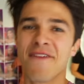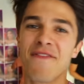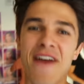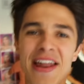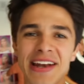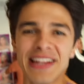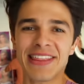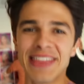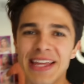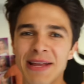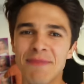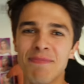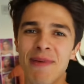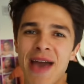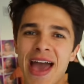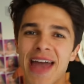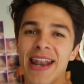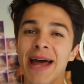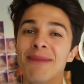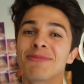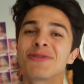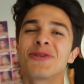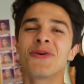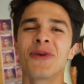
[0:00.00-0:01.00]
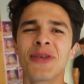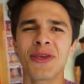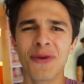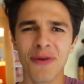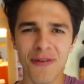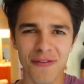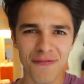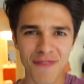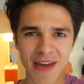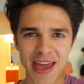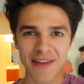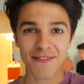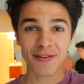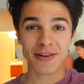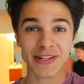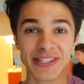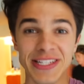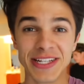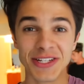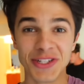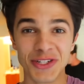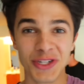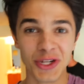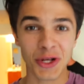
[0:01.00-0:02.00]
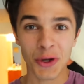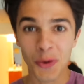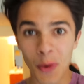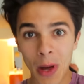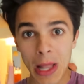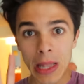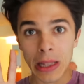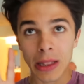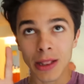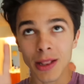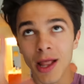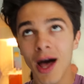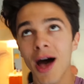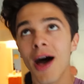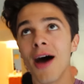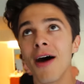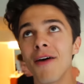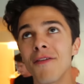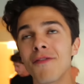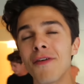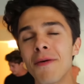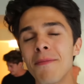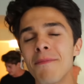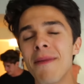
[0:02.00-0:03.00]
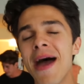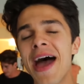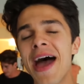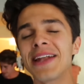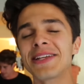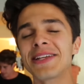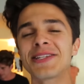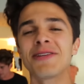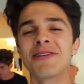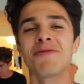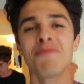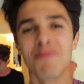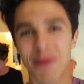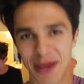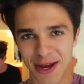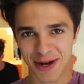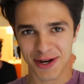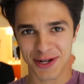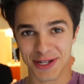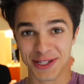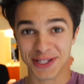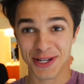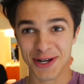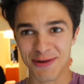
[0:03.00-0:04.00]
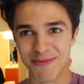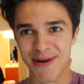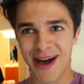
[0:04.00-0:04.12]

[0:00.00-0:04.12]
If anything, Ben, I'm doing you a favor since you love Madison Beer so